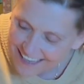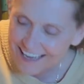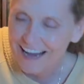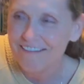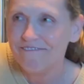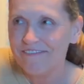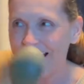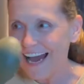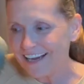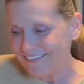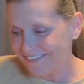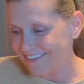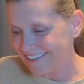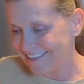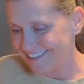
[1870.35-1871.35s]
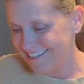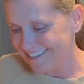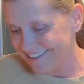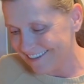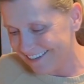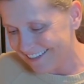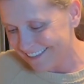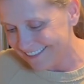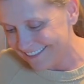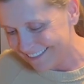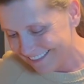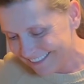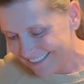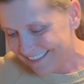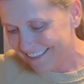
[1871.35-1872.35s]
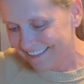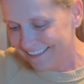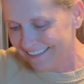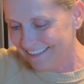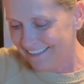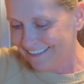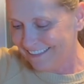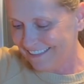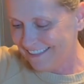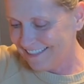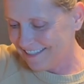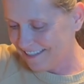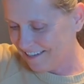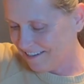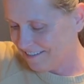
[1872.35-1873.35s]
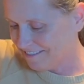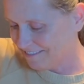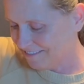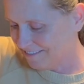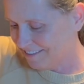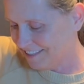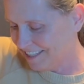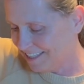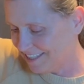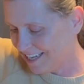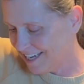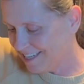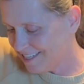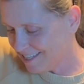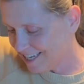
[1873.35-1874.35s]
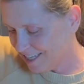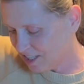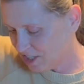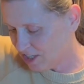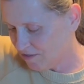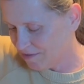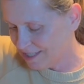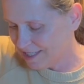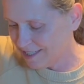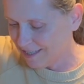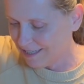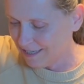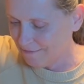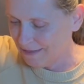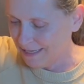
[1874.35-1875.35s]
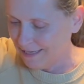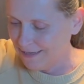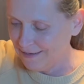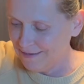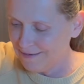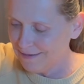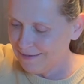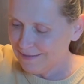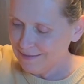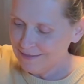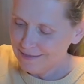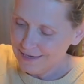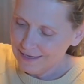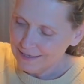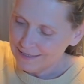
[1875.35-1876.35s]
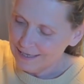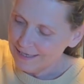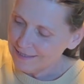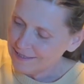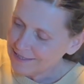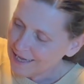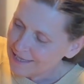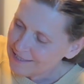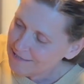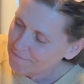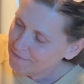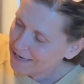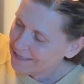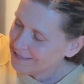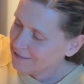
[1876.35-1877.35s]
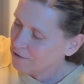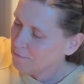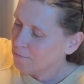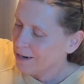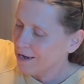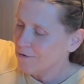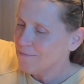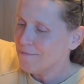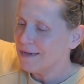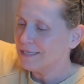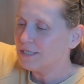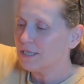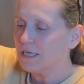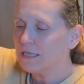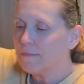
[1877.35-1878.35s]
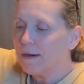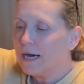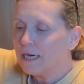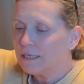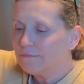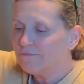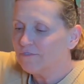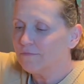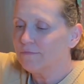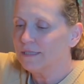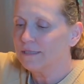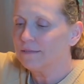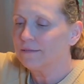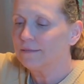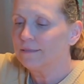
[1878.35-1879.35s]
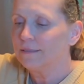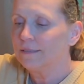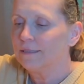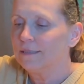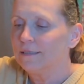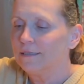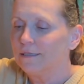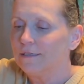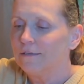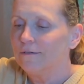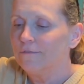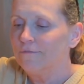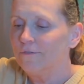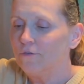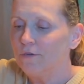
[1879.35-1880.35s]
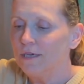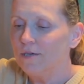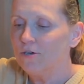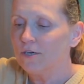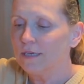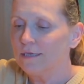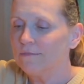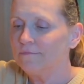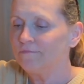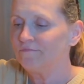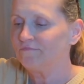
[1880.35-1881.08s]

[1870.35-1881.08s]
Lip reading: I'm backwards. It's hard. So the taste tester wants to come in, take a taste. It's got some nice little brown bits on the bottom from the foodie cooking.